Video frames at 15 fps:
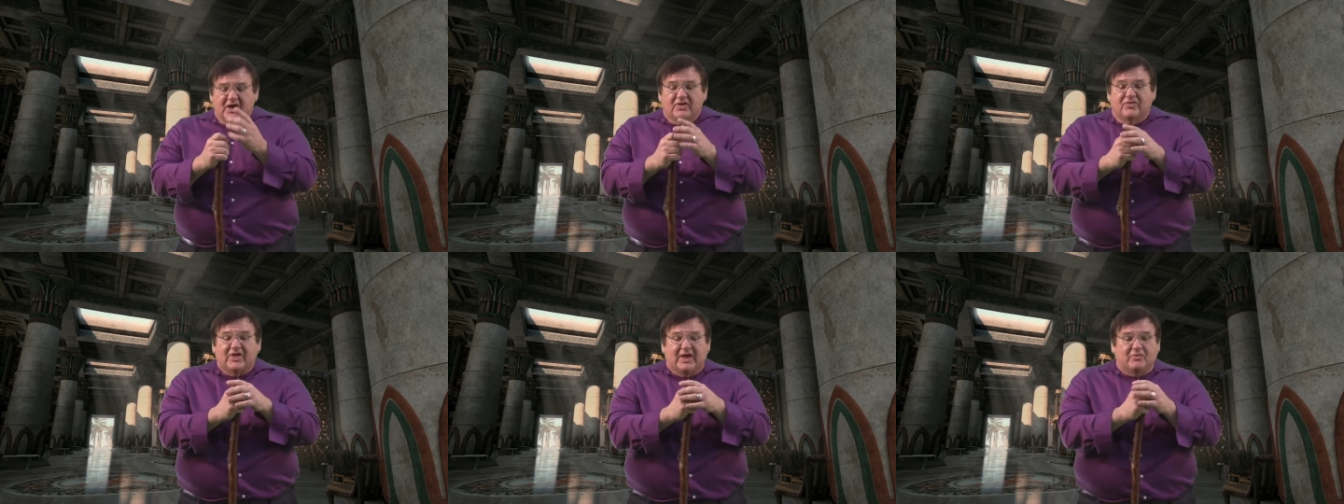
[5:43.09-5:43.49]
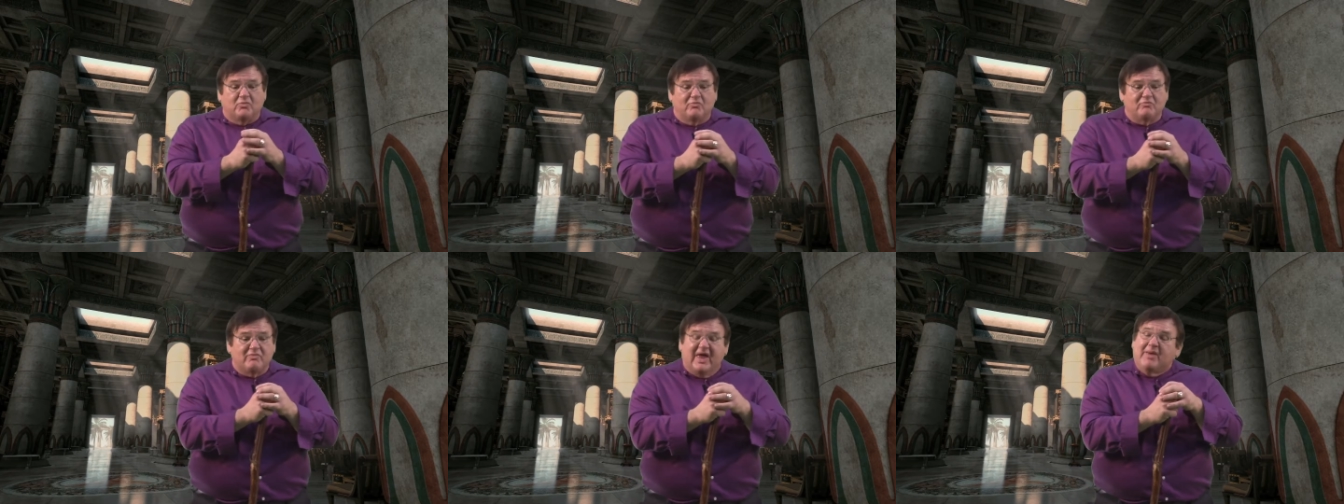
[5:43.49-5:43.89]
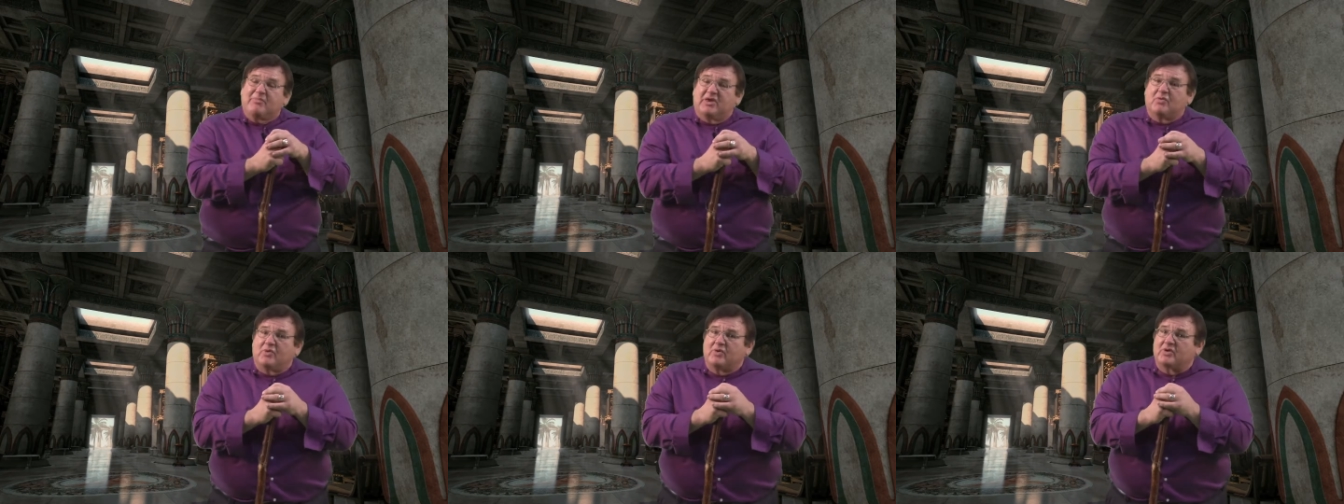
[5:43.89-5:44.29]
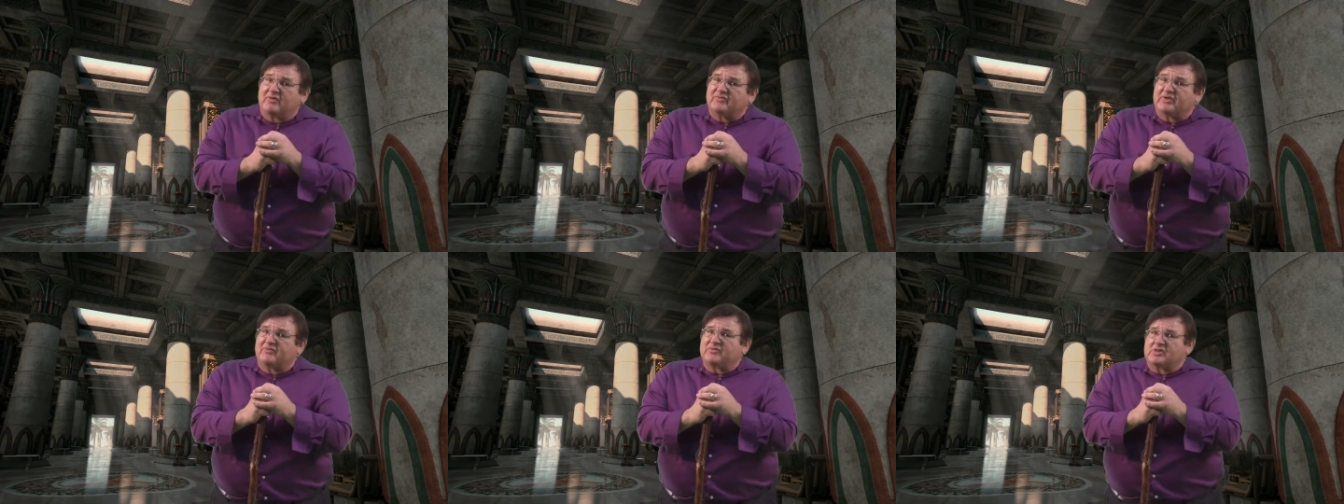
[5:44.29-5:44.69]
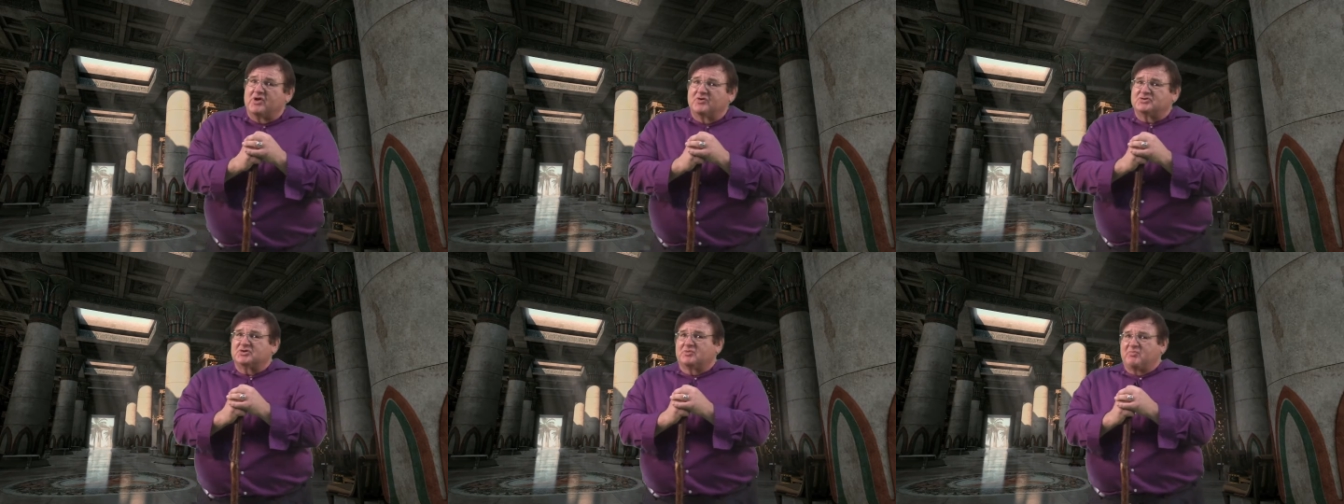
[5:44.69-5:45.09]
then maybe we would have lived
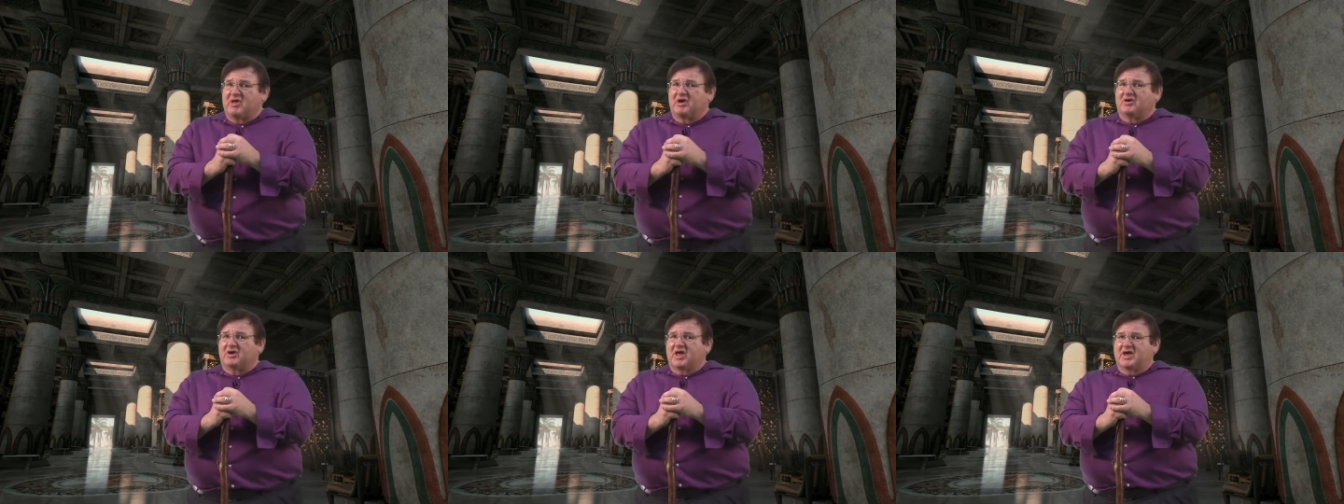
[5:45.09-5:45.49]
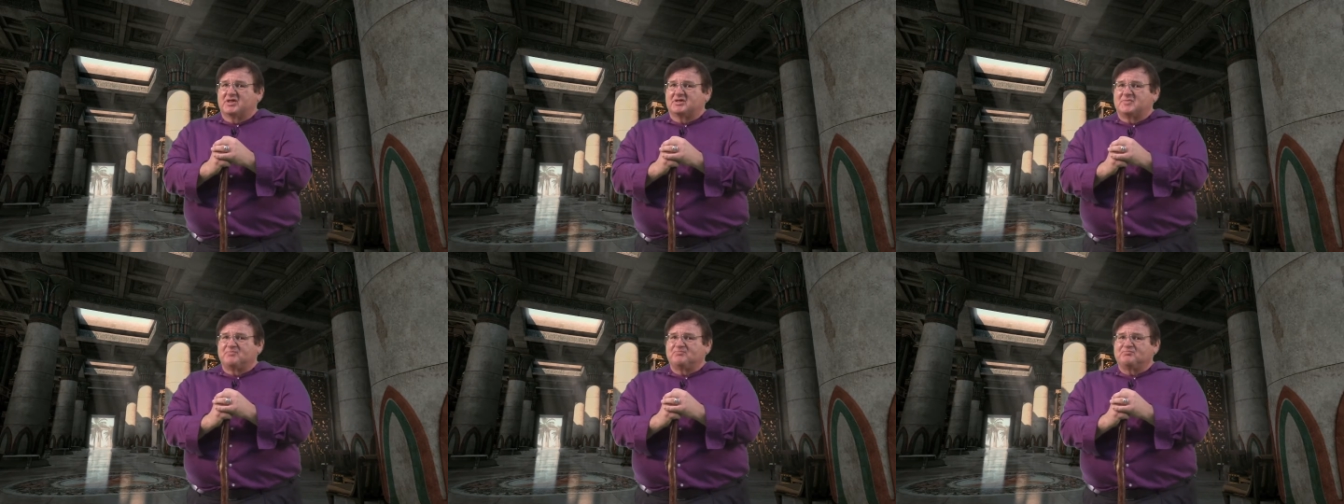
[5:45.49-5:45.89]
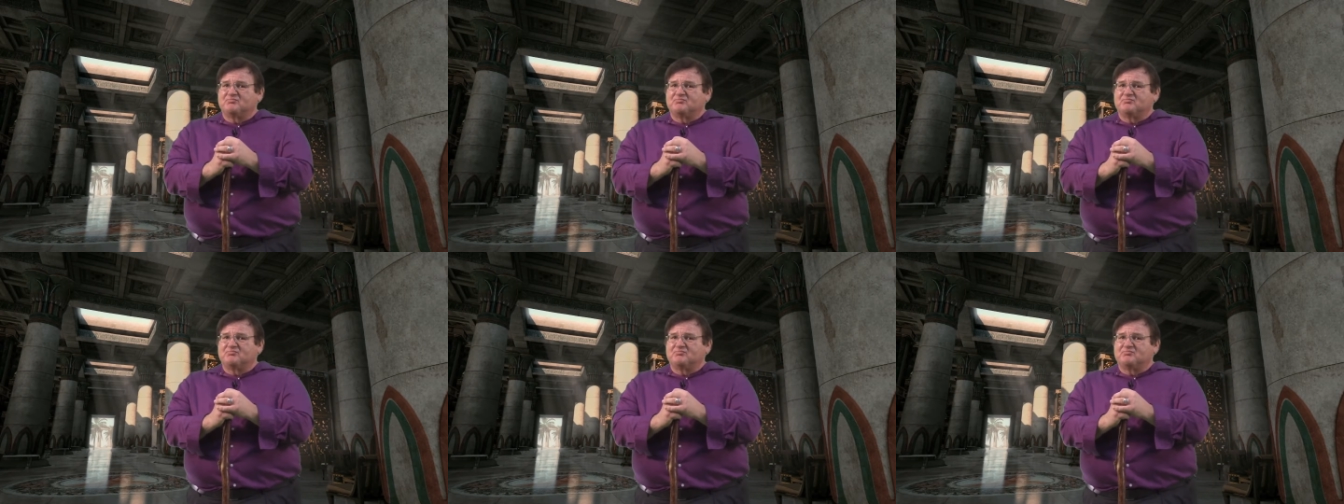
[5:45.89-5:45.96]
closer to paradise.